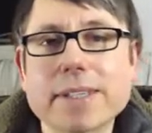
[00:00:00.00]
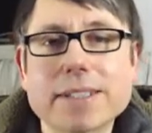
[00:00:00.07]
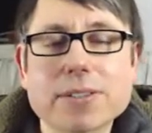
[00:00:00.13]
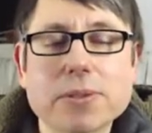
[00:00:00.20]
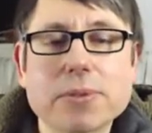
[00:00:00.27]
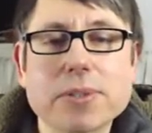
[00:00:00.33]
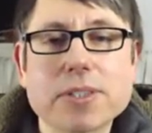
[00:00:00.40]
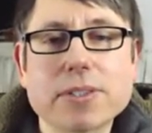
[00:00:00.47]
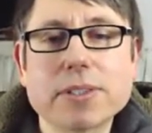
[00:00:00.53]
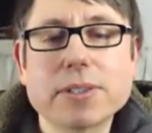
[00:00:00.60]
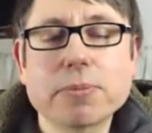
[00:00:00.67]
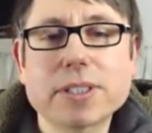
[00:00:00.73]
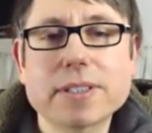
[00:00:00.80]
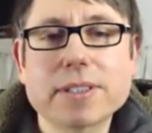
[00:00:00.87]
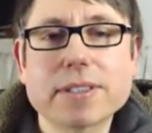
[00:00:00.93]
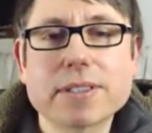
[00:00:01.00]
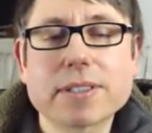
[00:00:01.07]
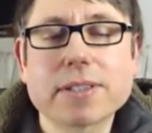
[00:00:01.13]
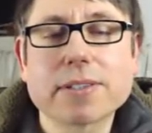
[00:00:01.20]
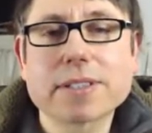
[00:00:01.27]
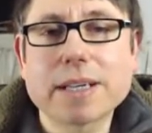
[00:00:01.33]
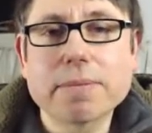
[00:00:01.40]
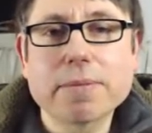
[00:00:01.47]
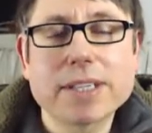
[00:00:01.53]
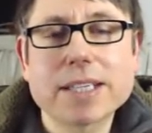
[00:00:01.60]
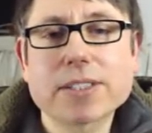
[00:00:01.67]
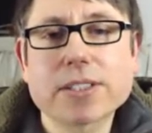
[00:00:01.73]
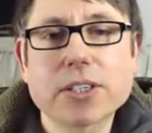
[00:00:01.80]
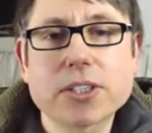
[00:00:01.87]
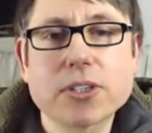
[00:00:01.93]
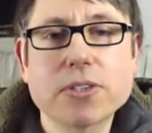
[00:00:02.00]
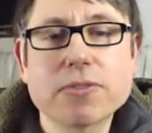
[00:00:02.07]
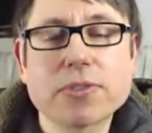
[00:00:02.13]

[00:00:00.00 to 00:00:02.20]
always, so some things are good.